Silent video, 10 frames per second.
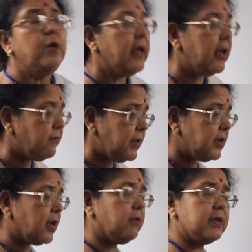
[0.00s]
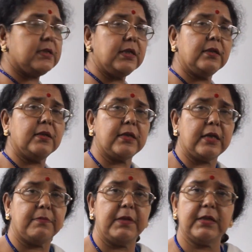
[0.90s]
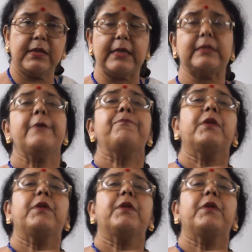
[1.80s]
If in the question the statement says